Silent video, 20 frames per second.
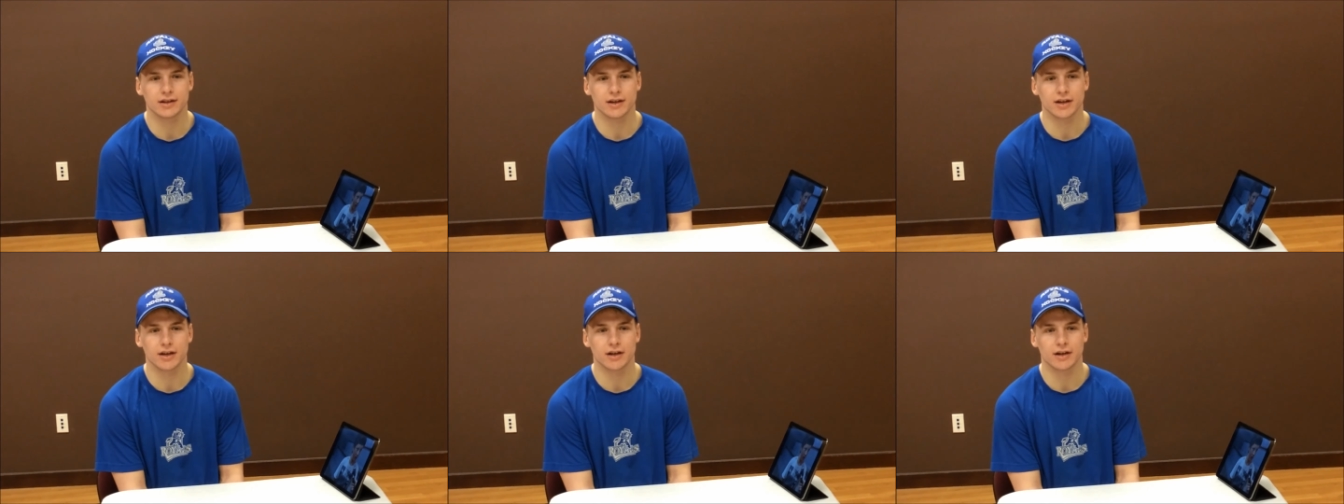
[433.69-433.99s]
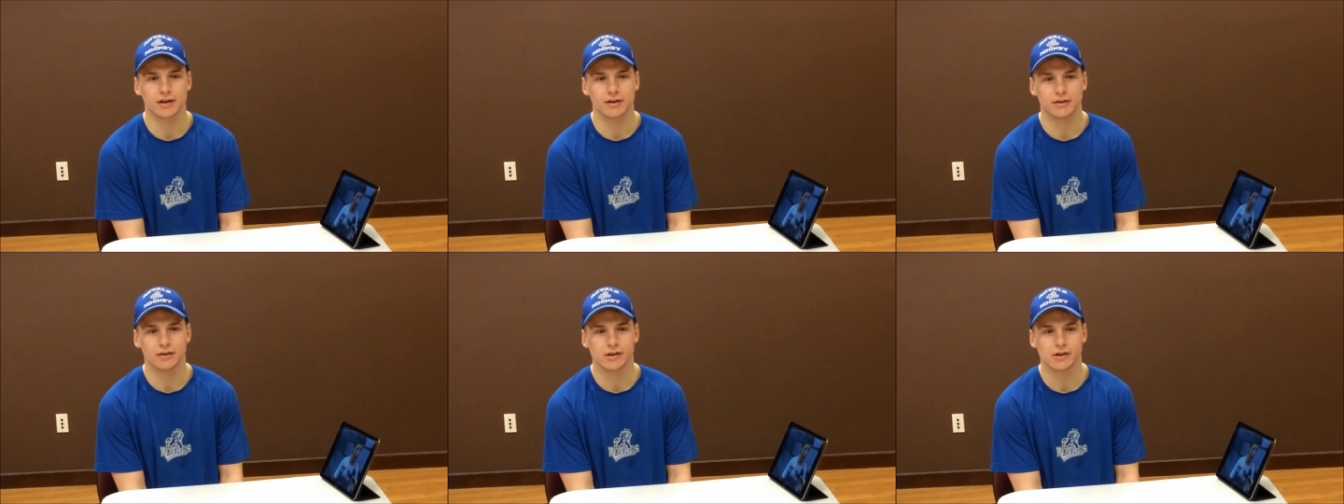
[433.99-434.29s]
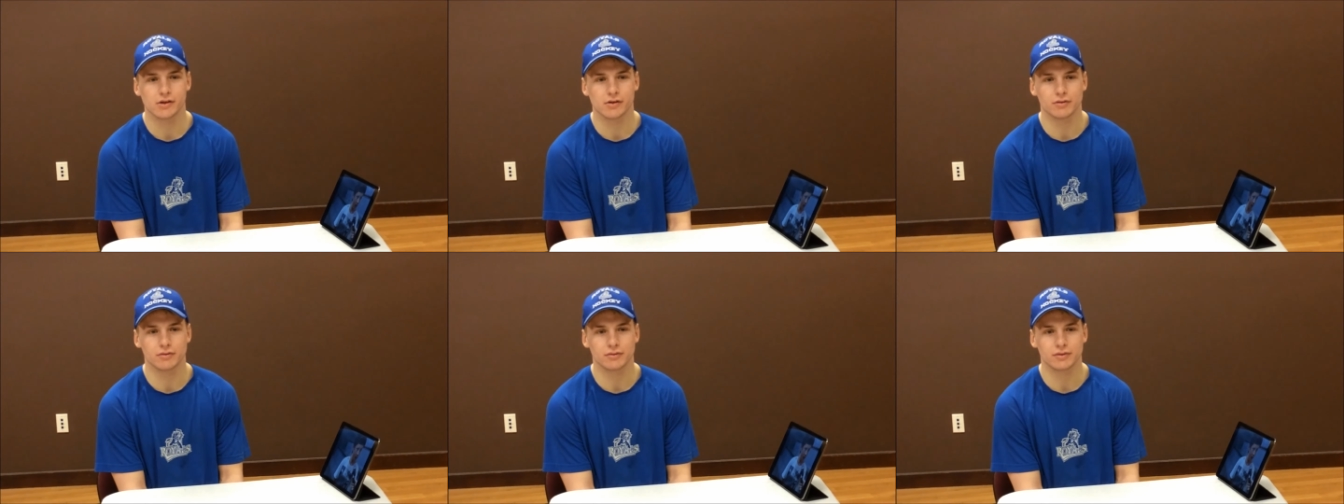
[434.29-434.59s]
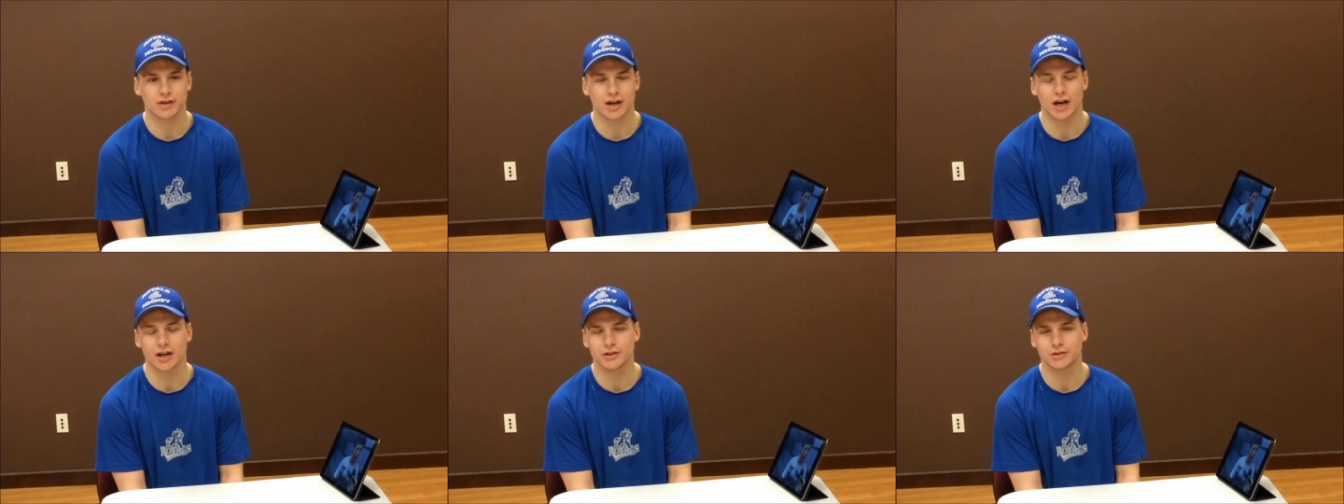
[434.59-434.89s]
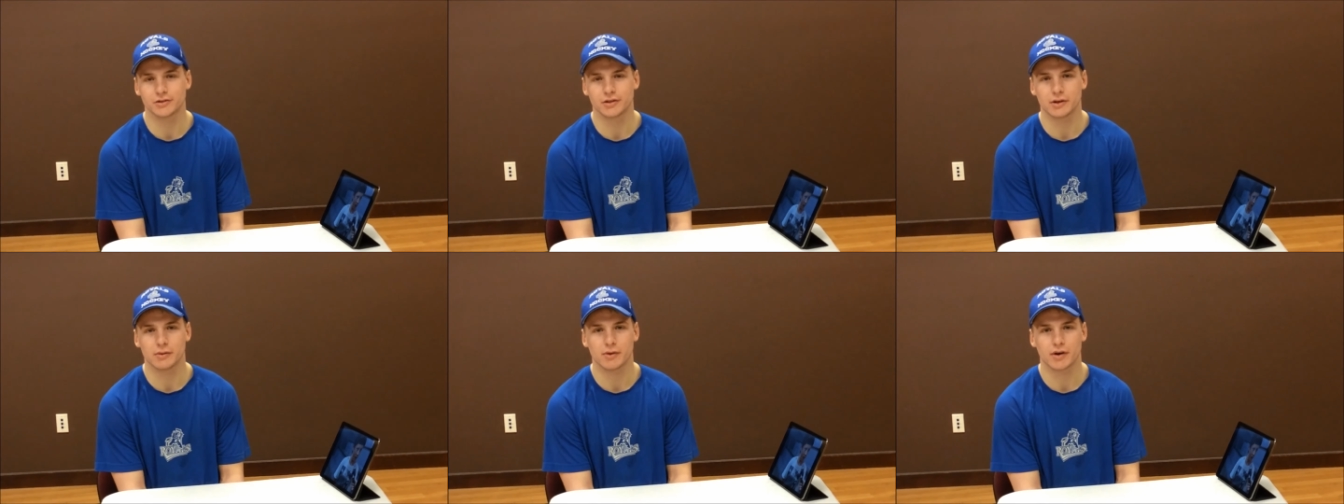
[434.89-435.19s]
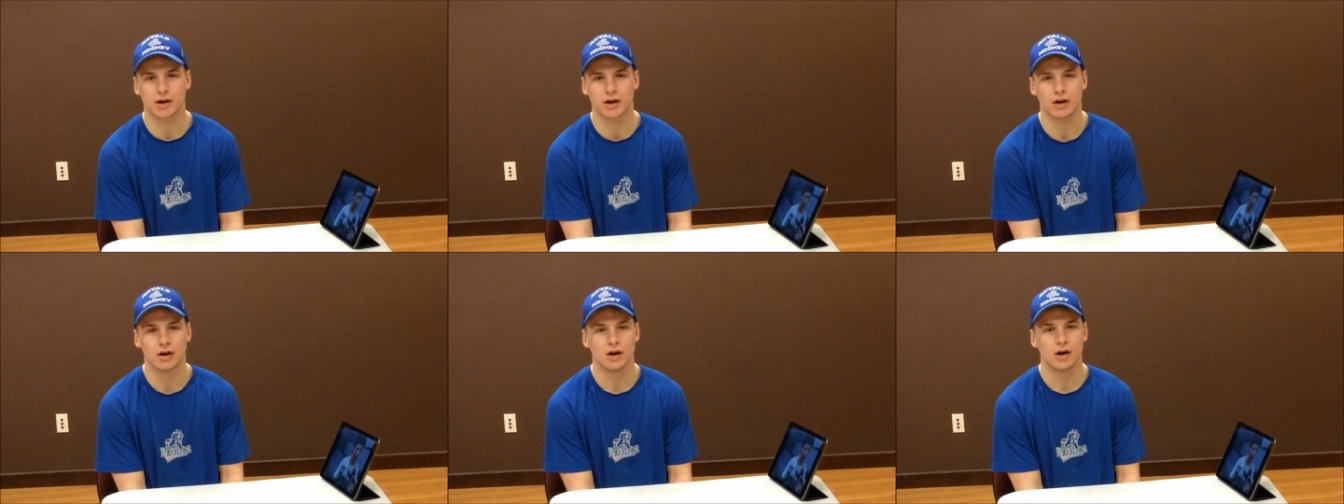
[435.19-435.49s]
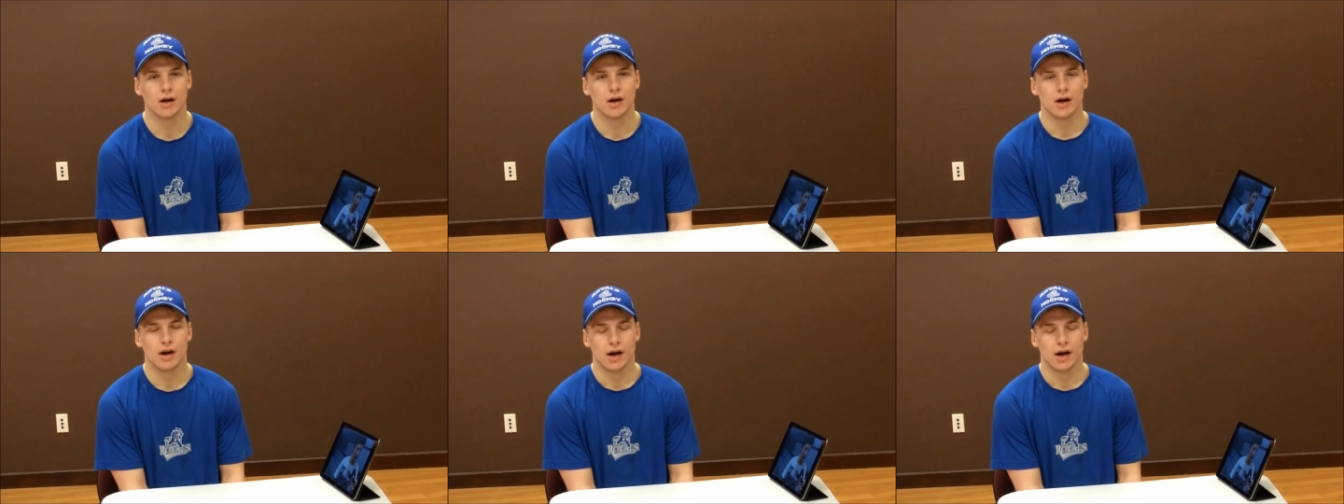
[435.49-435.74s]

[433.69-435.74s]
uh, you know, country where